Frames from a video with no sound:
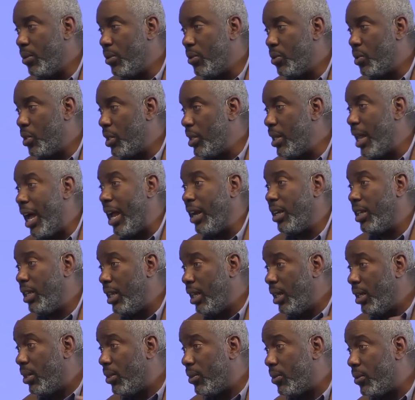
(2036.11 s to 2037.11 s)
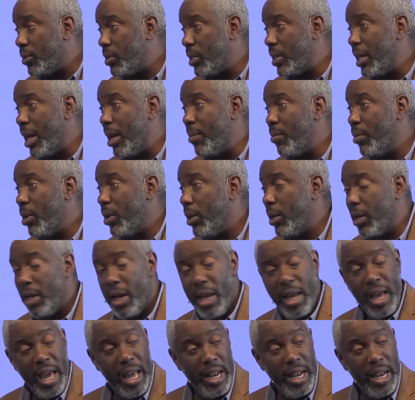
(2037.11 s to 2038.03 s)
you should not kill, should not murder.